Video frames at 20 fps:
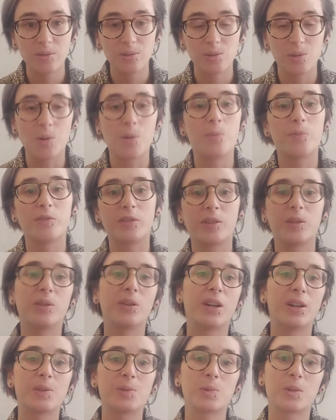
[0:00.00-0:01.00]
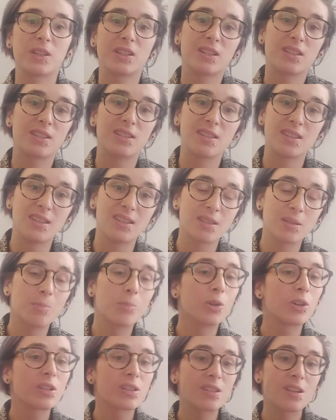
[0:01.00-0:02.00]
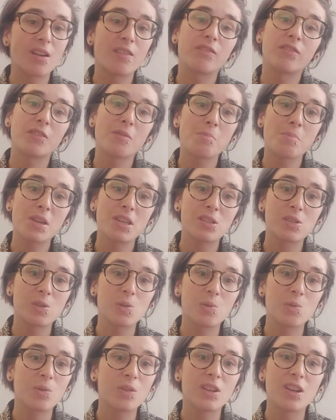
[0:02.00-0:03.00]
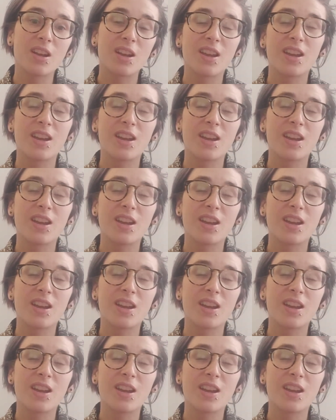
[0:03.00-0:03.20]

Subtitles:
so hopefully you guys will get to see some more stuff from me soon,